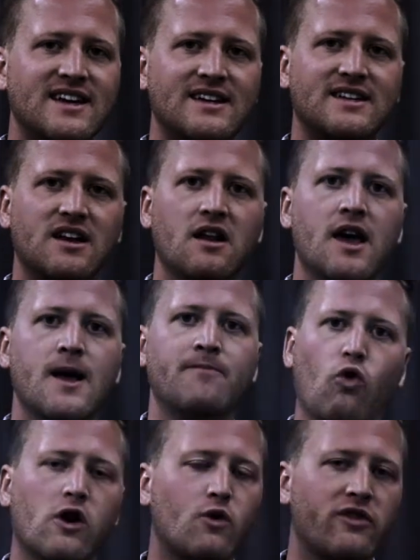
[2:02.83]
it and
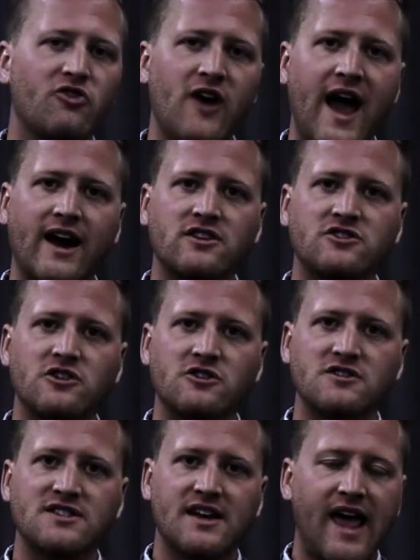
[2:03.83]
work with your
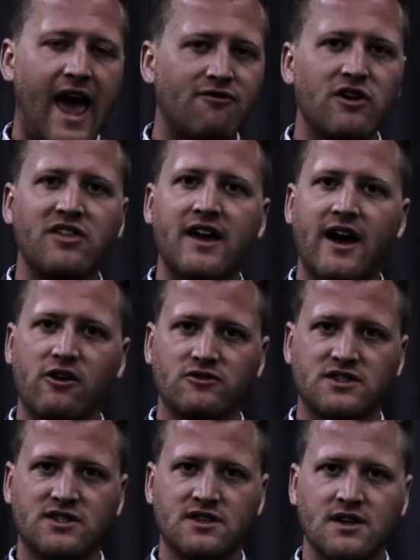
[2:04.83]
actors and everything
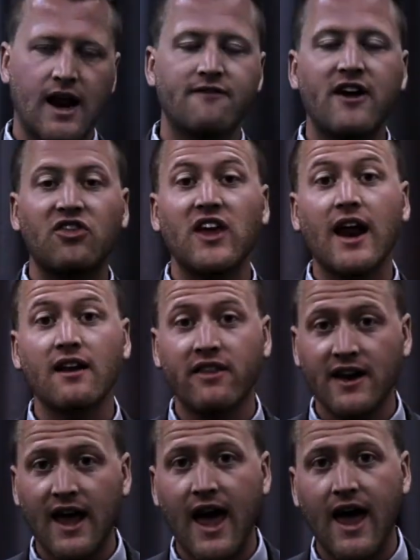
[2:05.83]
else. And if at the end of
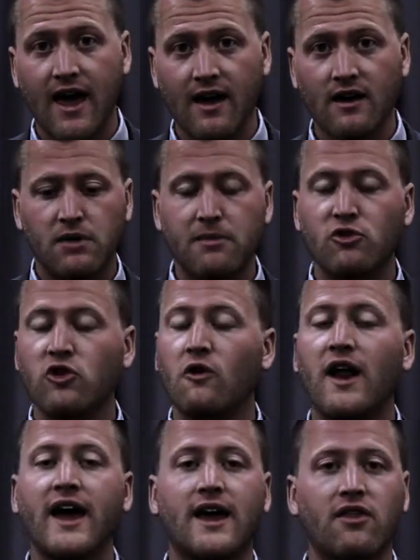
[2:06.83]
the day, people
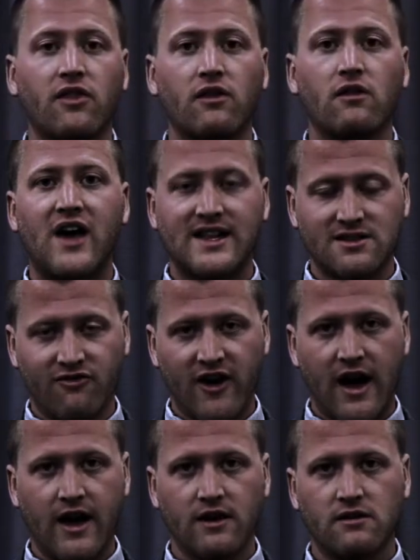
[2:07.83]
don't like it, that's
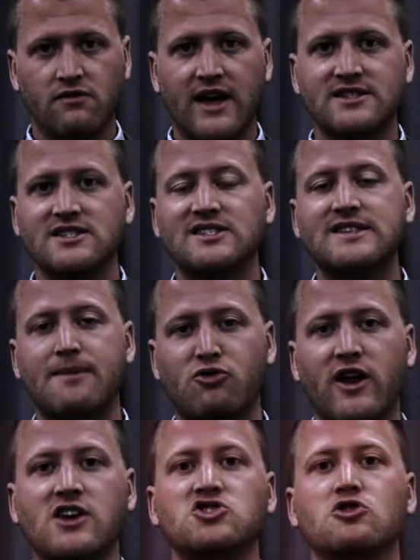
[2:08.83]
fine. That's a
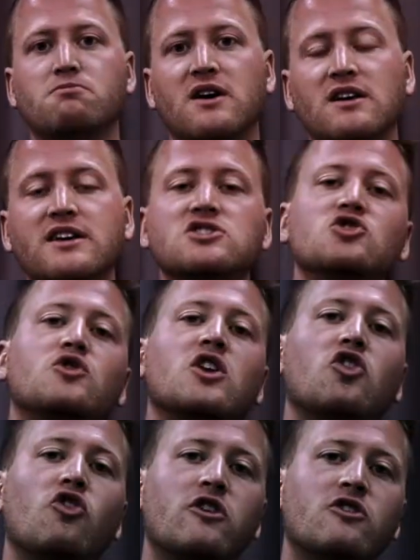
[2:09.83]
separate issue, but at least you
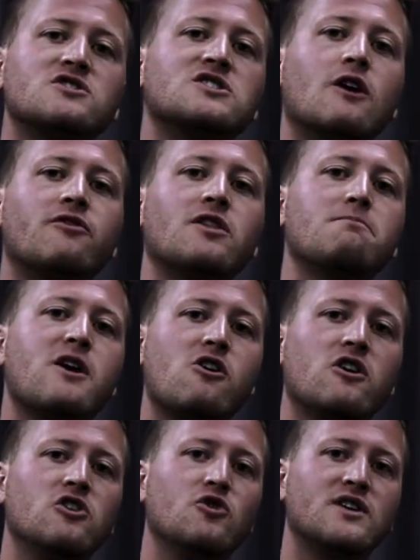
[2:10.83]
can look yourself in the
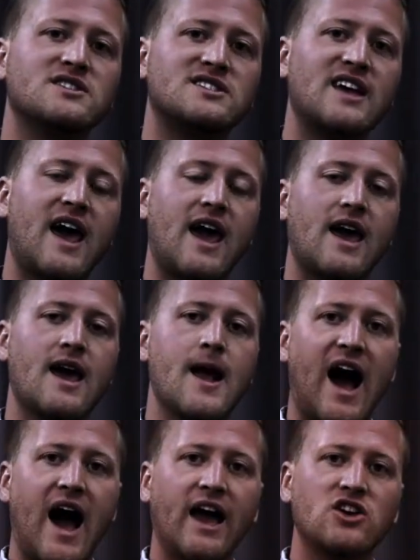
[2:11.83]
mirror and you can say,
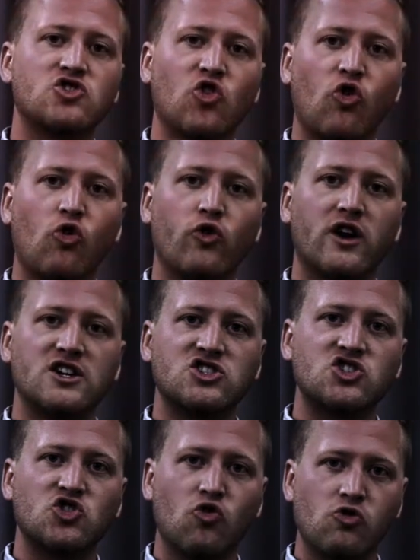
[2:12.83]
I told a
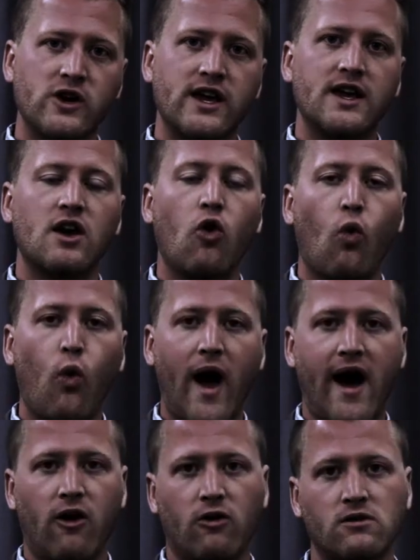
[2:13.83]
story
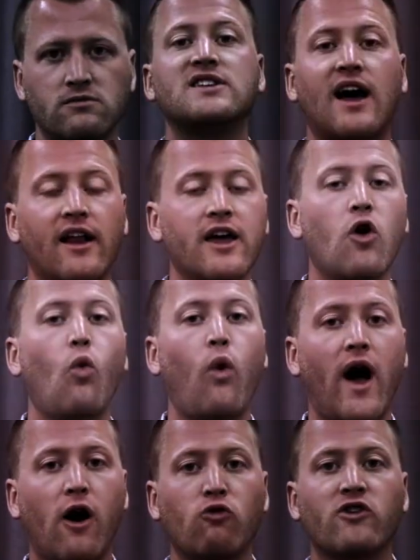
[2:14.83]
well. Telling it
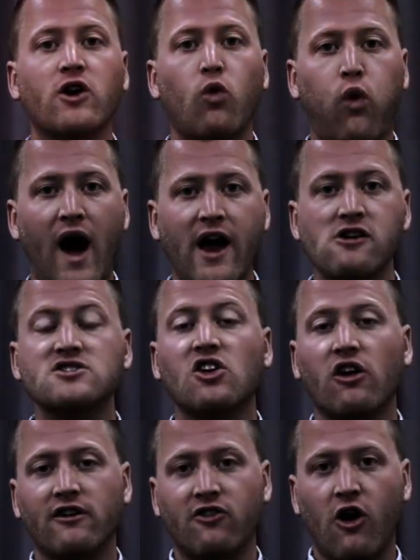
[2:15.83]
well requires a
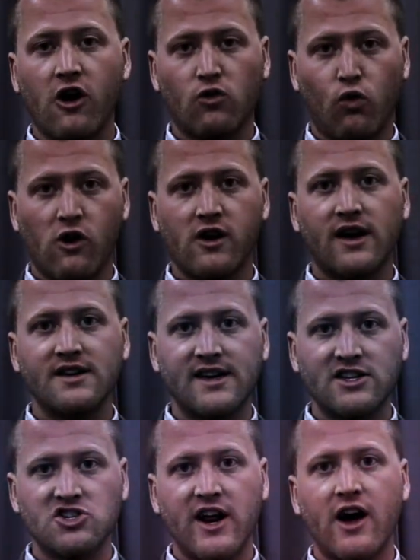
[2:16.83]
lot of hard work,
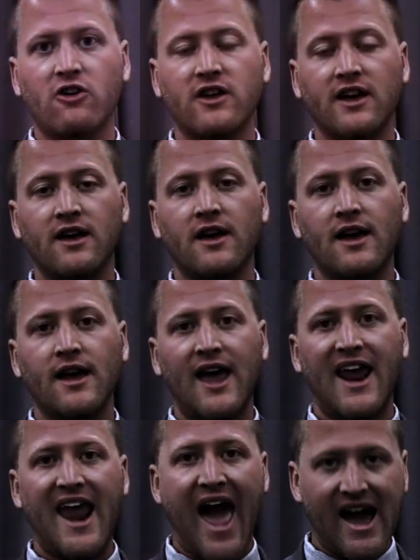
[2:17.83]
intentionality,
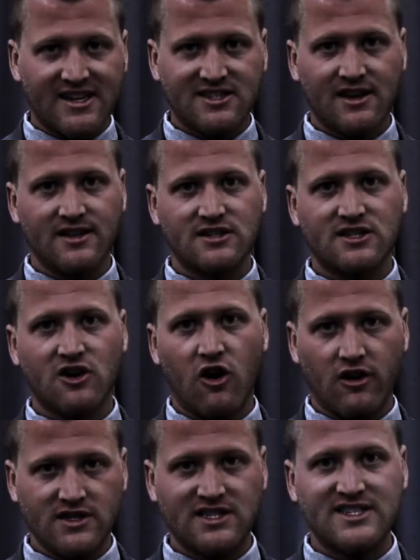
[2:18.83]
and excellence
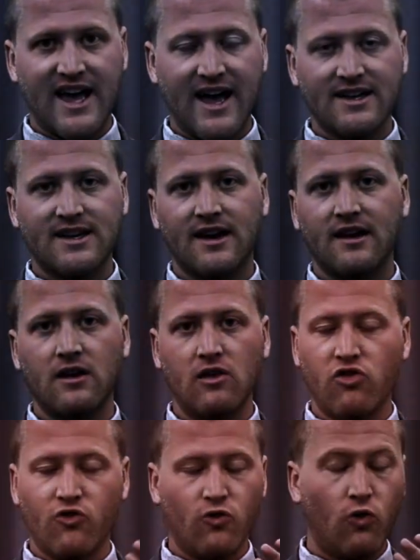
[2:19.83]
on set and
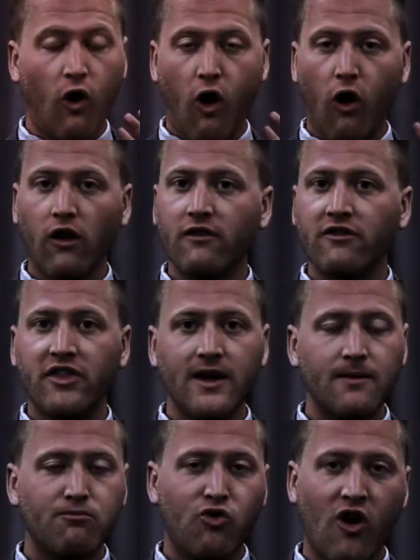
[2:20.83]
through all of
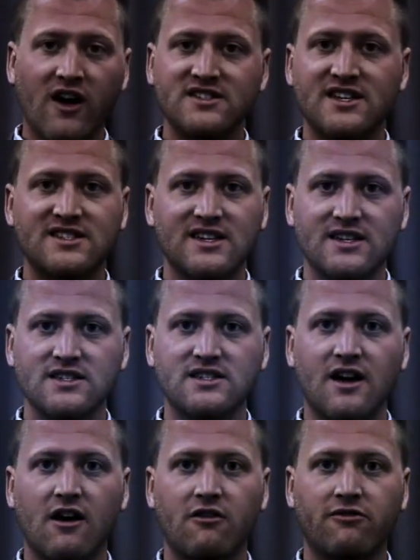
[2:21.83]
the
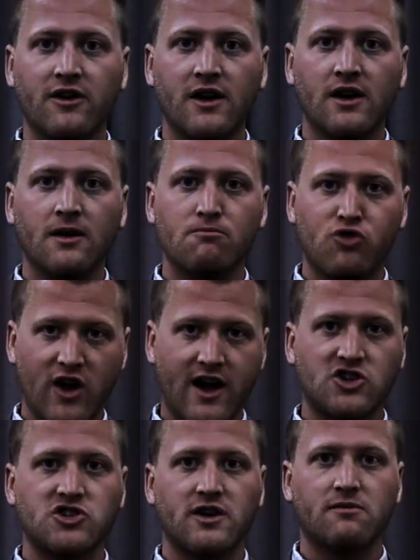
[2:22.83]
processes of
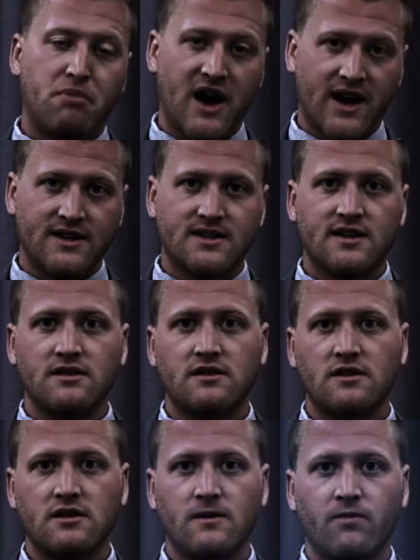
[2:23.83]
production. But
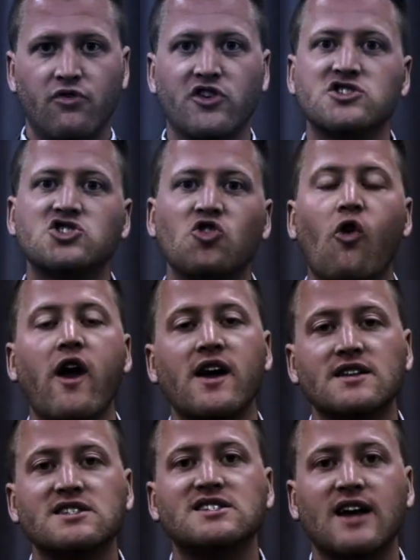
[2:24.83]
the story
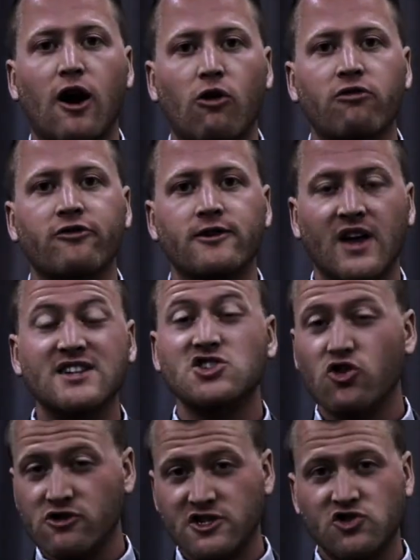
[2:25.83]
itself is
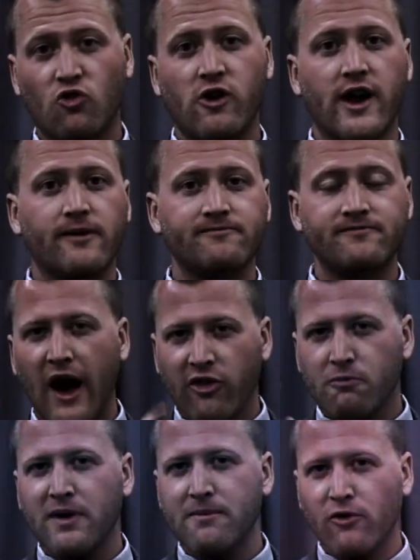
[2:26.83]
your story.
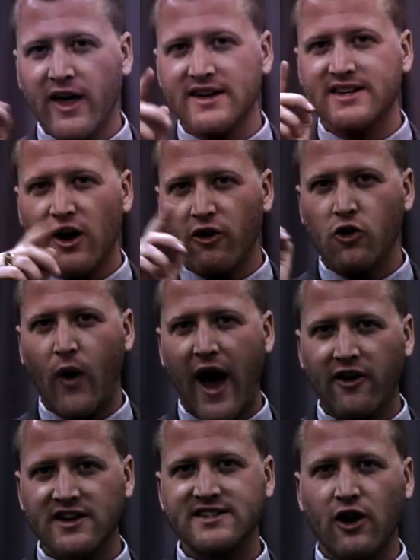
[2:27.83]
Other people that tell you
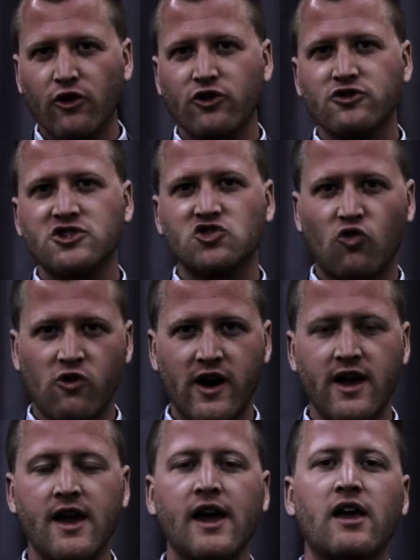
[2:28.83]
how to tell your
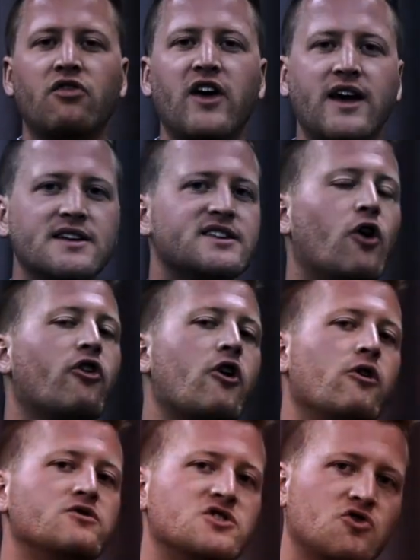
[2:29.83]
story, they can tell their
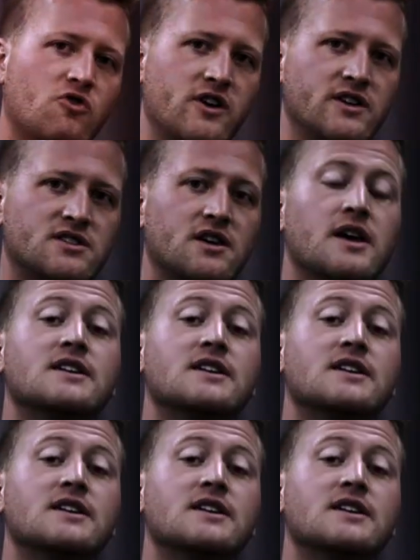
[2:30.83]
own stories.